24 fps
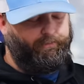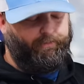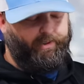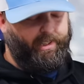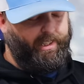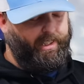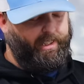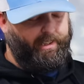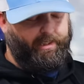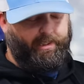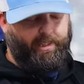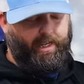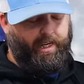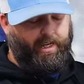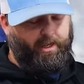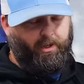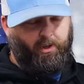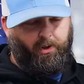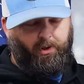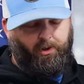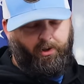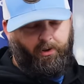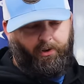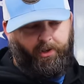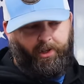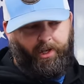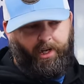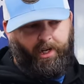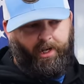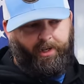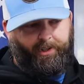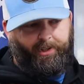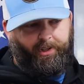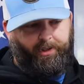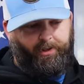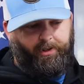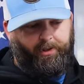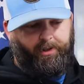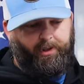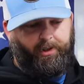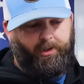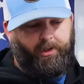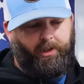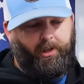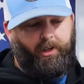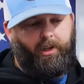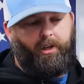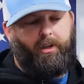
the exact car that I done